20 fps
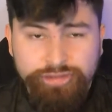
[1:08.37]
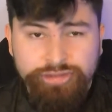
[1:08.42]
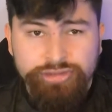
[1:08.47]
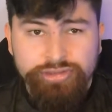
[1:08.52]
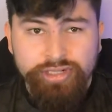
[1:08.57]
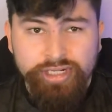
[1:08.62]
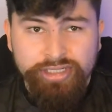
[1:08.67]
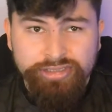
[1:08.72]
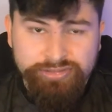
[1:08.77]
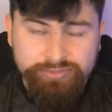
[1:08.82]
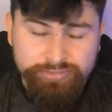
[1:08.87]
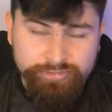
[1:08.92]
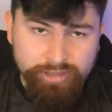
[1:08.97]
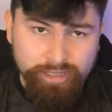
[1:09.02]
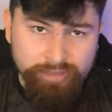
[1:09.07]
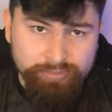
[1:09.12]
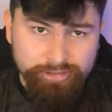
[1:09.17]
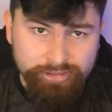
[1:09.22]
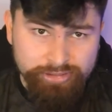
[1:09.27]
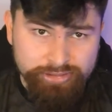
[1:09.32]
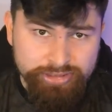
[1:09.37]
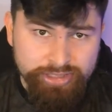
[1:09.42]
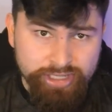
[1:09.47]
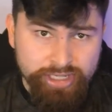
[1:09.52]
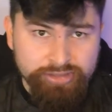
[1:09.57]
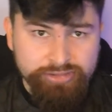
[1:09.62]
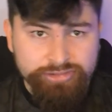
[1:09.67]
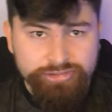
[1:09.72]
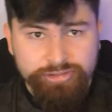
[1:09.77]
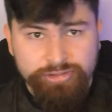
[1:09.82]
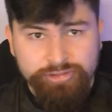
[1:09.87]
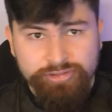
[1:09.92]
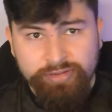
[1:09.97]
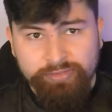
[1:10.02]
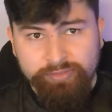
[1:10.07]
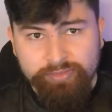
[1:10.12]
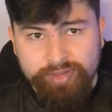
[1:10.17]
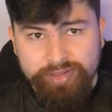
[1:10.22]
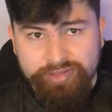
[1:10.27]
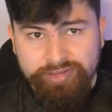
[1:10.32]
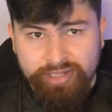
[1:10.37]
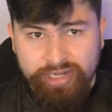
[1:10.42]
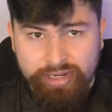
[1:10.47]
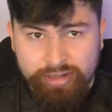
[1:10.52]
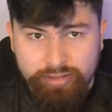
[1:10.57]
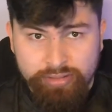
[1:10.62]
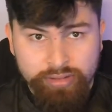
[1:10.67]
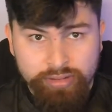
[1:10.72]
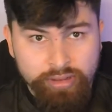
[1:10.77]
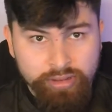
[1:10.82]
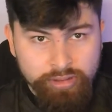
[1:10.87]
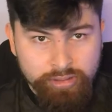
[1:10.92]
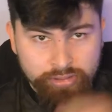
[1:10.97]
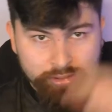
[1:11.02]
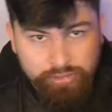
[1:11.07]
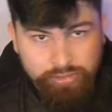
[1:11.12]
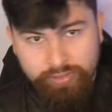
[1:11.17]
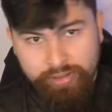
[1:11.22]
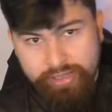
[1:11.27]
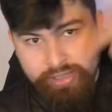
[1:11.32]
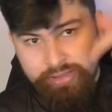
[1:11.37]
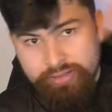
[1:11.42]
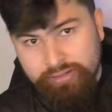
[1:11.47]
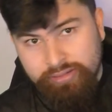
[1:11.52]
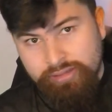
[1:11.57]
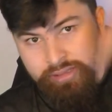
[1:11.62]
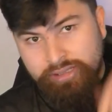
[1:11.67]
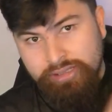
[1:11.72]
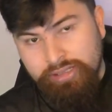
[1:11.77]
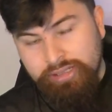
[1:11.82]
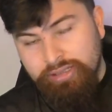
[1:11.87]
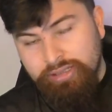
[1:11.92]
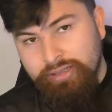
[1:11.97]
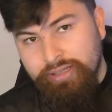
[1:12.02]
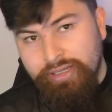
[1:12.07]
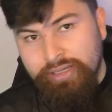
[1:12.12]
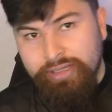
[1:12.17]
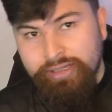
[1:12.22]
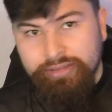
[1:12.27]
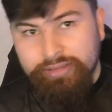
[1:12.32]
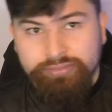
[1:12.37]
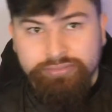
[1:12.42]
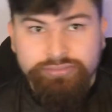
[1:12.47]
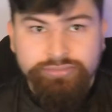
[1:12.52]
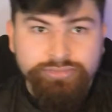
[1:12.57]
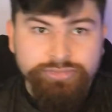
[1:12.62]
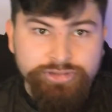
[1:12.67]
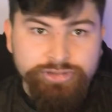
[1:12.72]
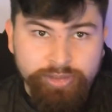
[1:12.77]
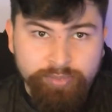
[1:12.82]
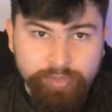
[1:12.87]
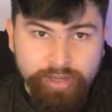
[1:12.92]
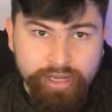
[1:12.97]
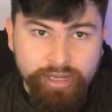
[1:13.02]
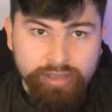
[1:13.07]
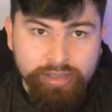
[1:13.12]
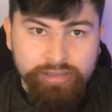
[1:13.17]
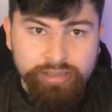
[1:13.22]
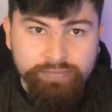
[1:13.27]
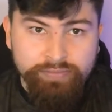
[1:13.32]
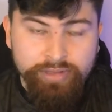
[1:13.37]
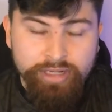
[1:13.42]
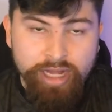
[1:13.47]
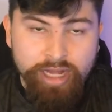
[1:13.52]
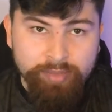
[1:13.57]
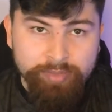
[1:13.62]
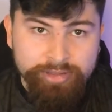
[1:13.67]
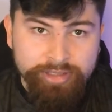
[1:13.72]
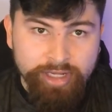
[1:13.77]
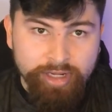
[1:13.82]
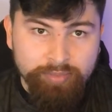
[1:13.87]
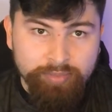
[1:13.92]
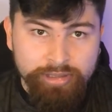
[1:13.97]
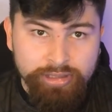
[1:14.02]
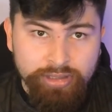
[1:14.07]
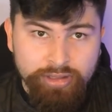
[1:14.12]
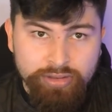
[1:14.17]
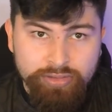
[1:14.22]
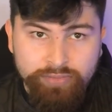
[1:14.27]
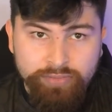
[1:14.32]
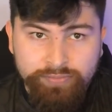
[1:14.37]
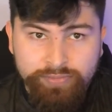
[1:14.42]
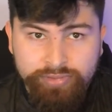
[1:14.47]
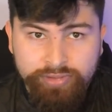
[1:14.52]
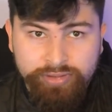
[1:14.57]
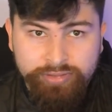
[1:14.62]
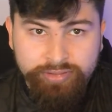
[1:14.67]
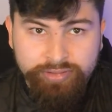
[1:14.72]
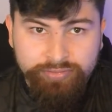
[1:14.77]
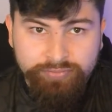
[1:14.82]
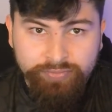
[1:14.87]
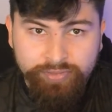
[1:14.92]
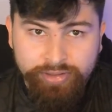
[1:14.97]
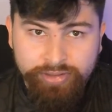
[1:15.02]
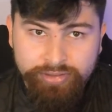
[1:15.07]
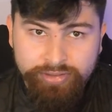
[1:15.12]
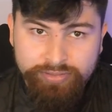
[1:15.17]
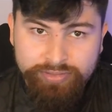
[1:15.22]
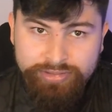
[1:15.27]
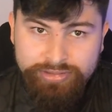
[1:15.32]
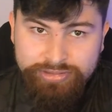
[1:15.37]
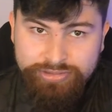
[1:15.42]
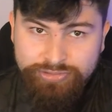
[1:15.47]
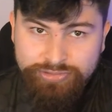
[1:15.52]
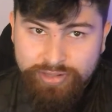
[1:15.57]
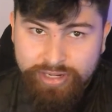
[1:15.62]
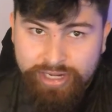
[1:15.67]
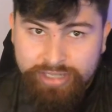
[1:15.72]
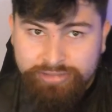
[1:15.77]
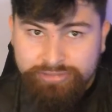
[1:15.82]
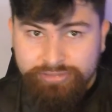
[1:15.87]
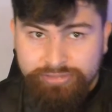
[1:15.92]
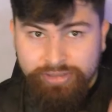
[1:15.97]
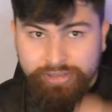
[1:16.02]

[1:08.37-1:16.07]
you guys subscribe to the channel so you never miss out. Go ahead and check me out. Leave a comment down below if you think this video is trash.